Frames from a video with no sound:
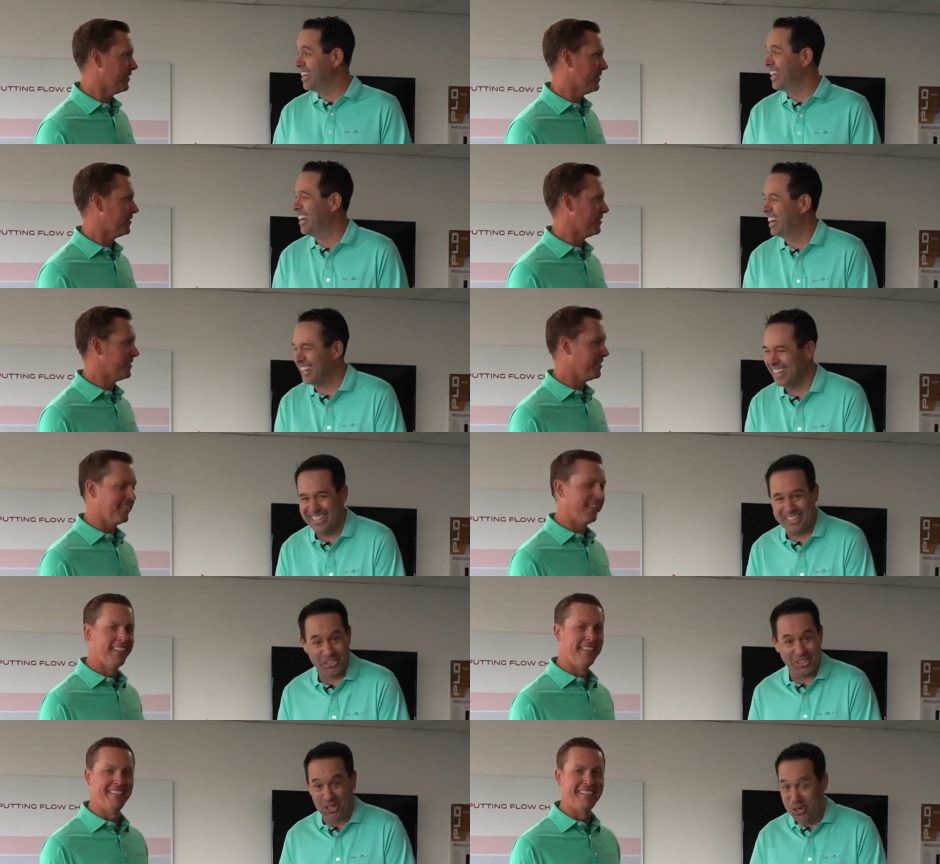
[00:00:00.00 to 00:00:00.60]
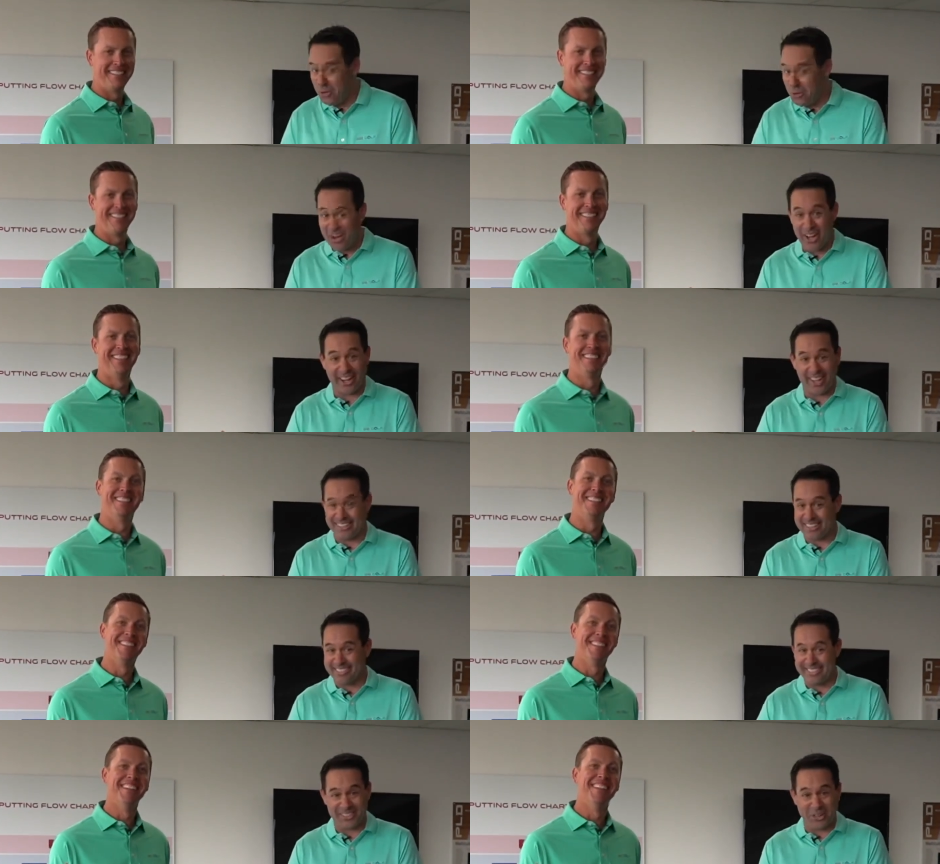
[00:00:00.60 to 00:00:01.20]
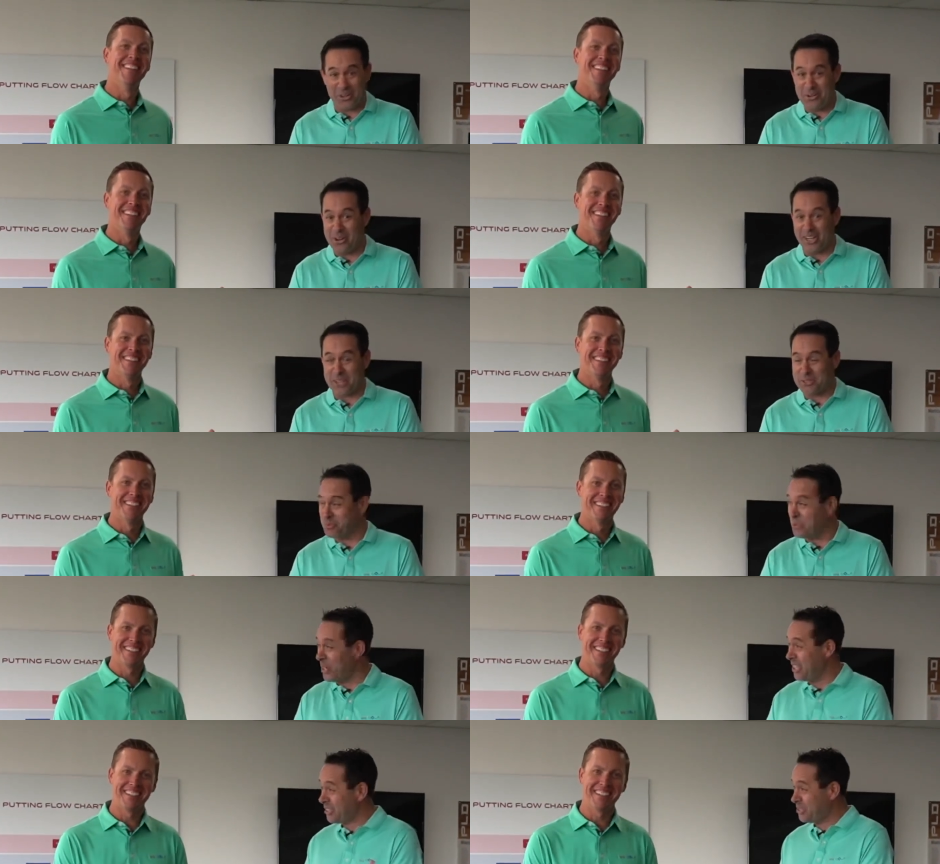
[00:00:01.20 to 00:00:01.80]
Speaker 1: Yeah, no eyes, no
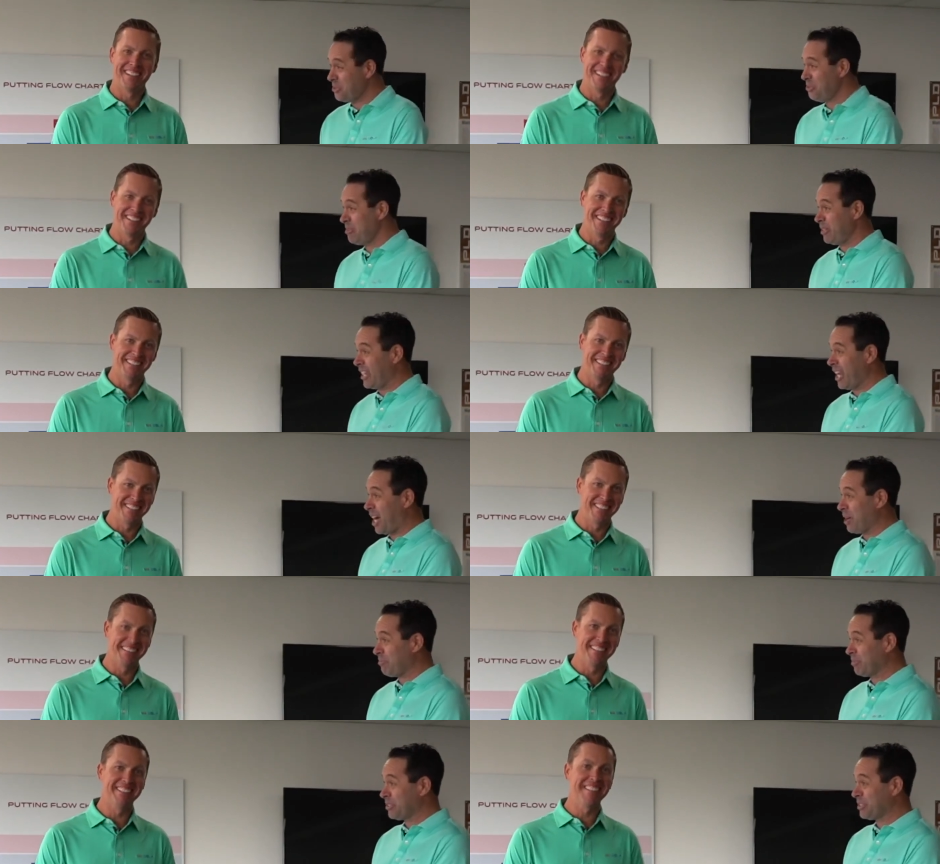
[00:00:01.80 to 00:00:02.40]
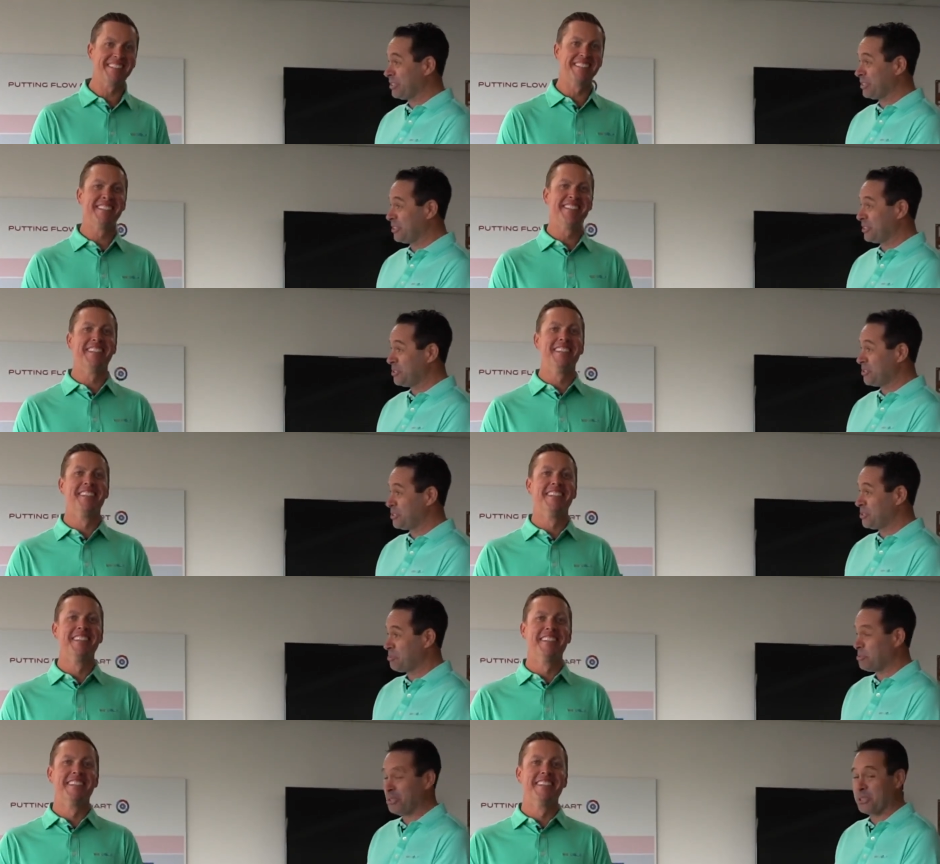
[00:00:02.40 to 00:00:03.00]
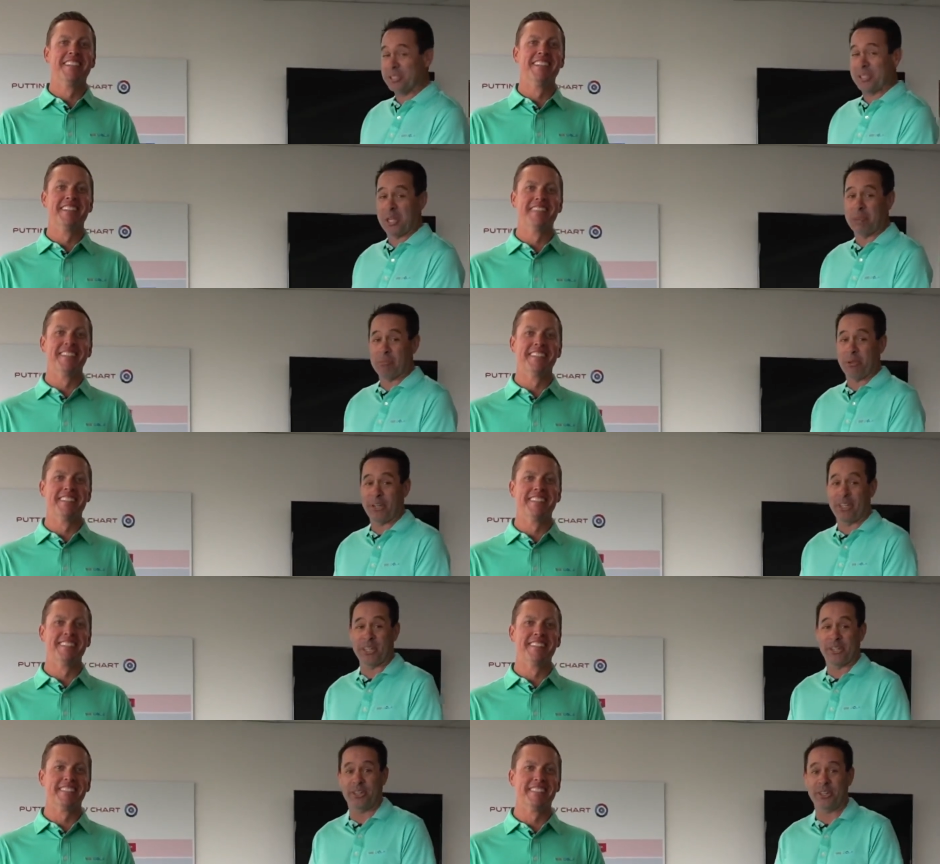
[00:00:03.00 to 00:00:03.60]
eyes. Way too many optical illusions built in on
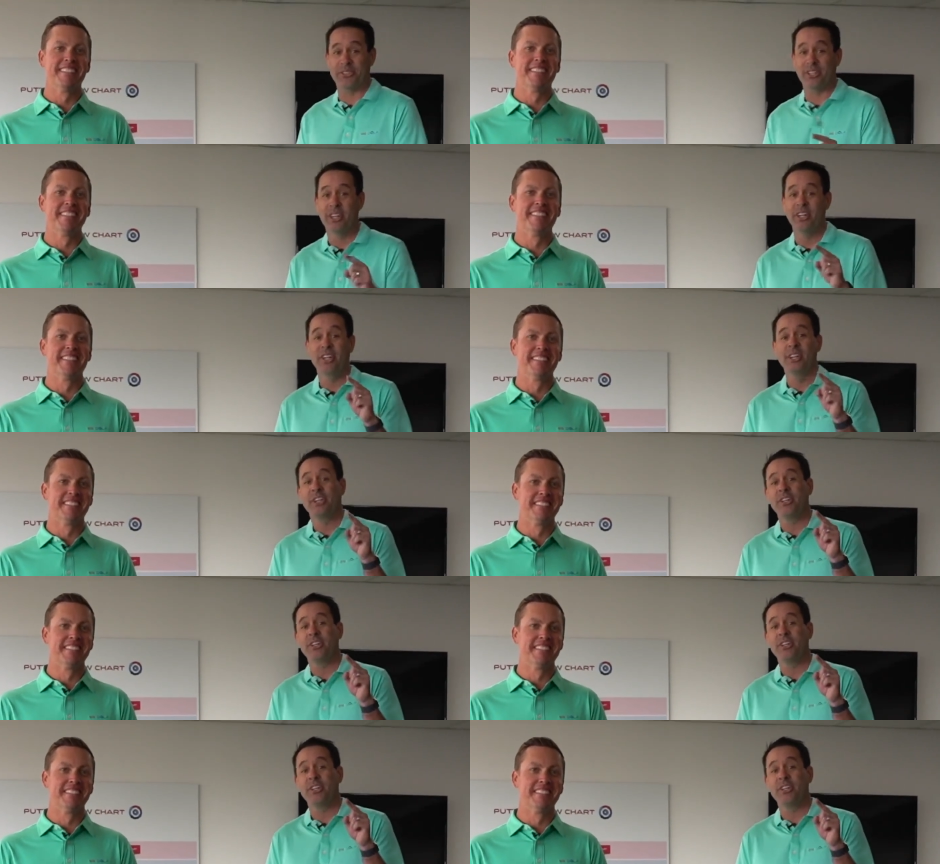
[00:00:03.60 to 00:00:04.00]
putting greens.